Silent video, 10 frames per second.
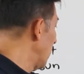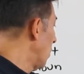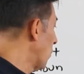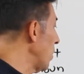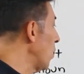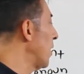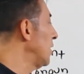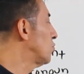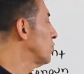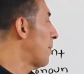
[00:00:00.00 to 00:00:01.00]
We
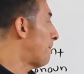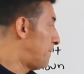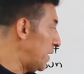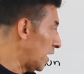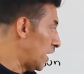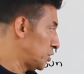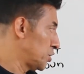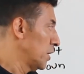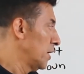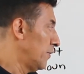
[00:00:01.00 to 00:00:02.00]
went to the village
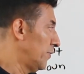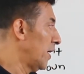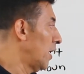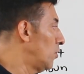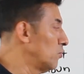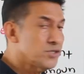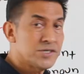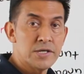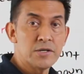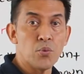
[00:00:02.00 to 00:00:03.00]
that
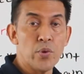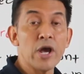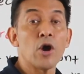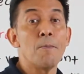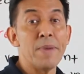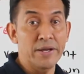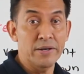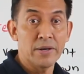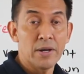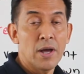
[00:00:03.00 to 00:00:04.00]
Lucy recommended.
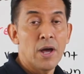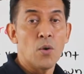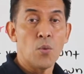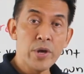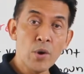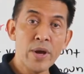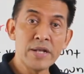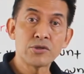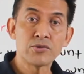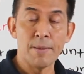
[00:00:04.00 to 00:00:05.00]
We
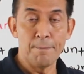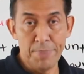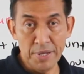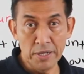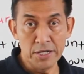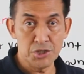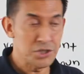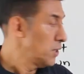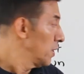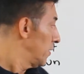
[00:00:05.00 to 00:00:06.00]
went to the village
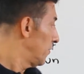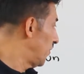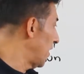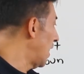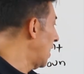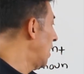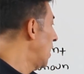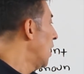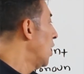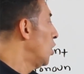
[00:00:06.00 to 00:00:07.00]
that
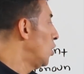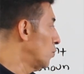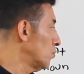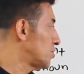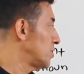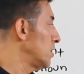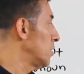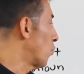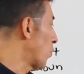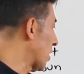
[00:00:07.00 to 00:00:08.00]
Lucy
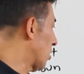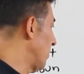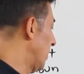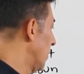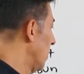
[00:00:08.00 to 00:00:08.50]
recommended.